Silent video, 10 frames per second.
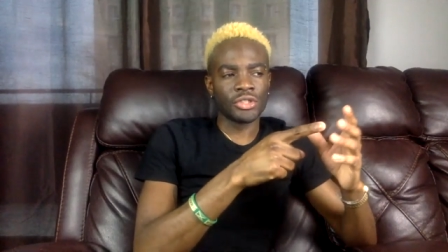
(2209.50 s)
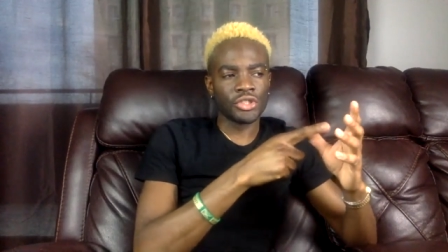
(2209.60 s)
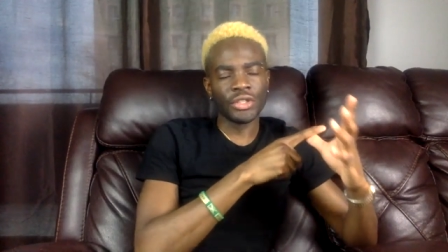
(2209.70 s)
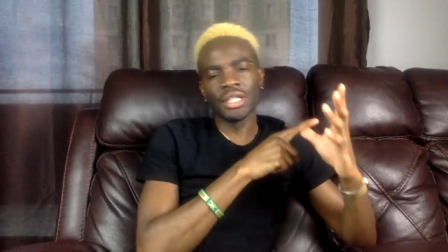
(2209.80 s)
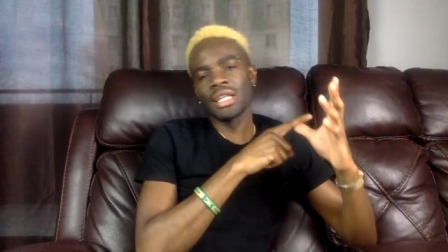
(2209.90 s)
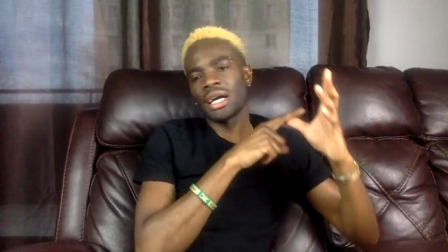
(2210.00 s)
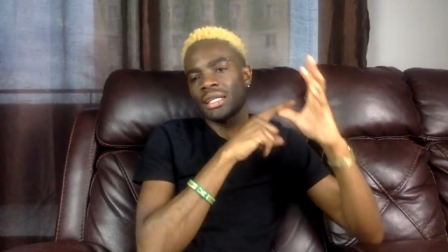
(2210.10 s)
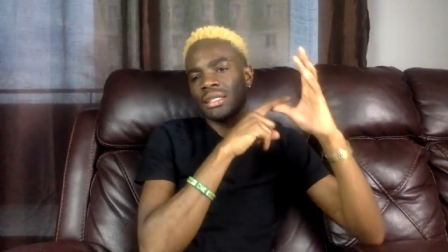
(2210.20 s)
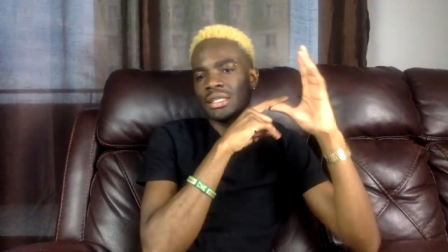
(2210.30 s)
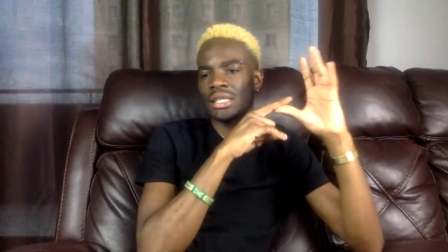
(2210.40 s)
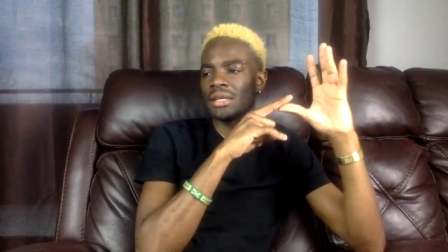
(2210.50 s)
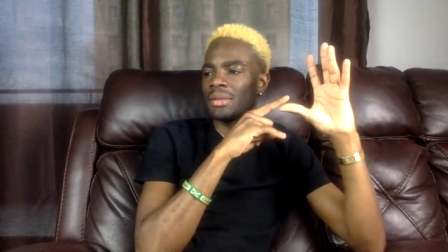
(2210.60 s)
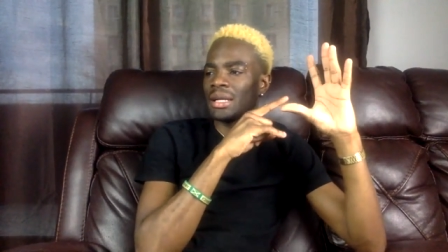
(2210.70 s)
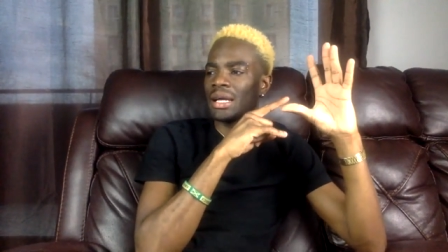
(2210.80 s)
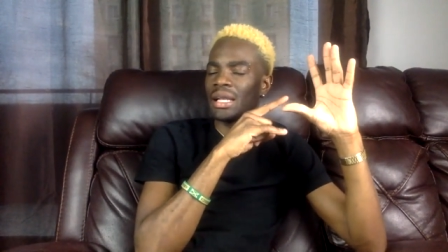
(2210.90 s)
Trinidad,
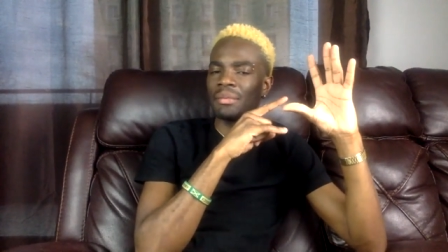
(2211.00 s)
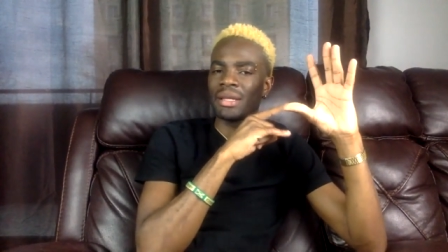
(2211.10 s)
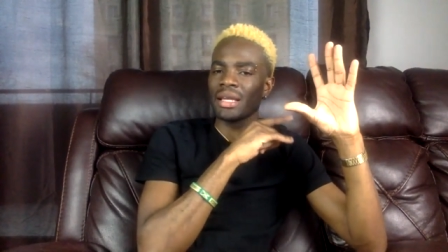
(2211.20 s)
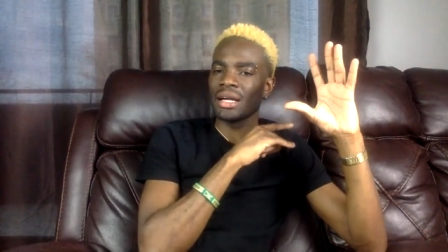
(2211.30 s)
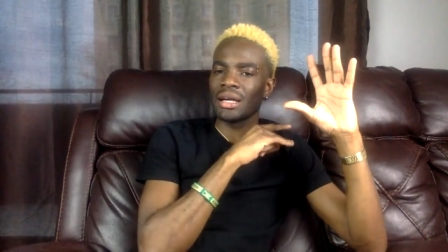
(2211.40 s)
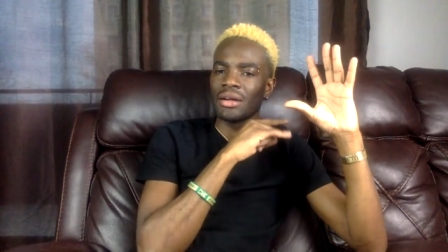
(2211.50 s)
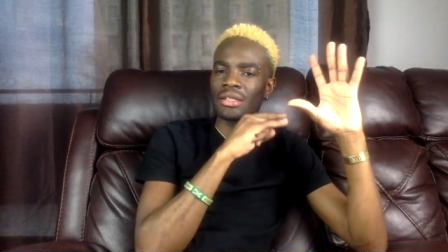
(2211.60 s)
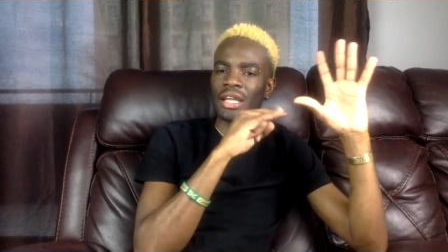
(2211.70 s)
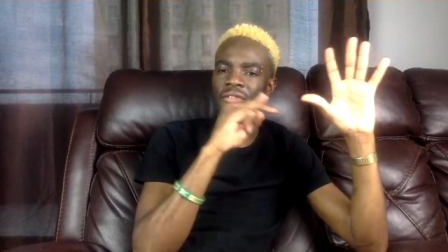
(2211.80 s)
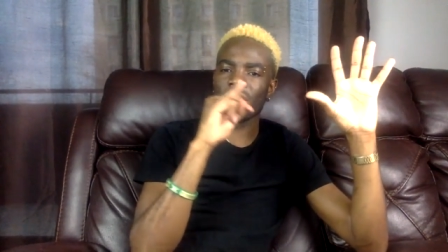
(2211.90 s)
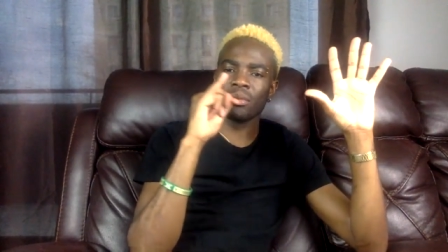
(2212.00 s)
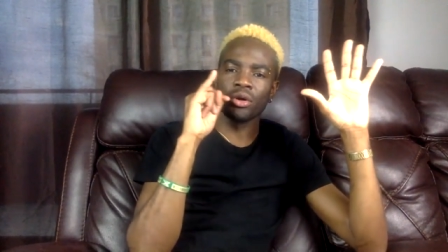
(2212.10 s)
Cayman Island. I can't call it everyone,